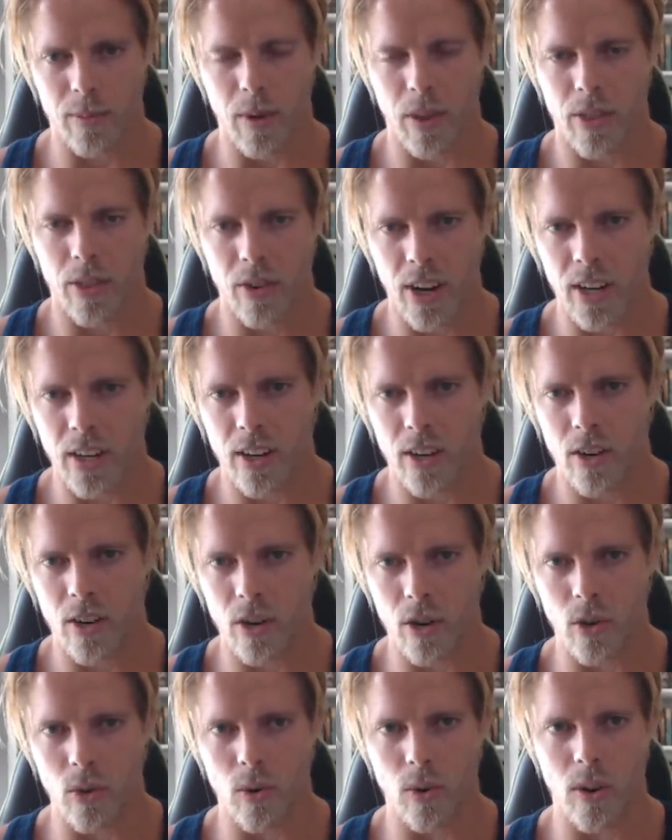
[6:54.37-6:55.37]
I'm a threat
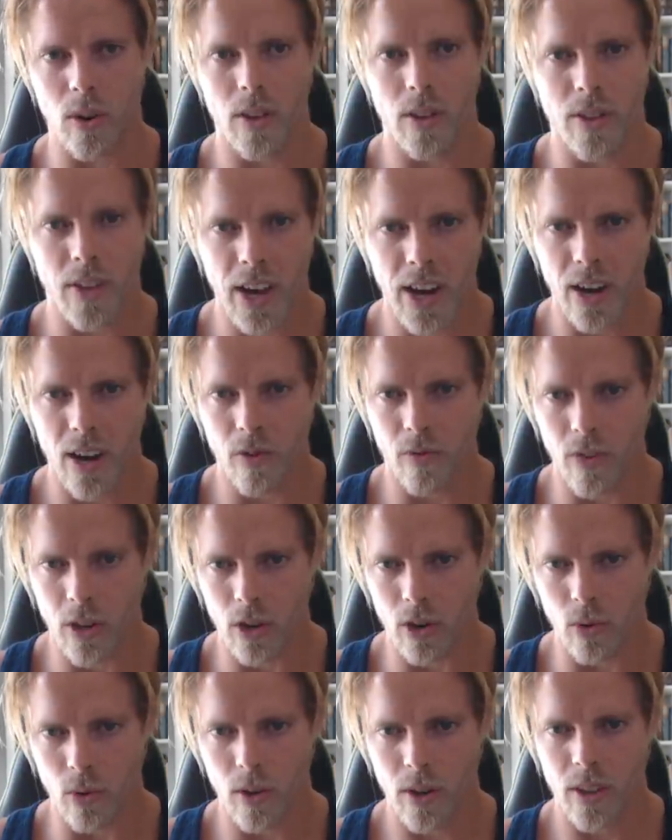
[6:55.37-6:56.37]
to their
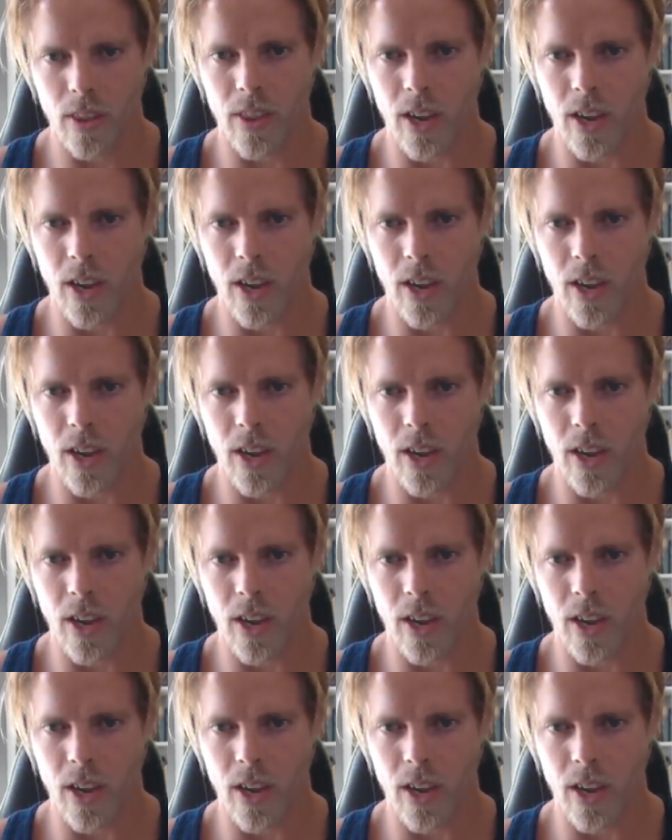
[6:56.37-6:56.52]
view,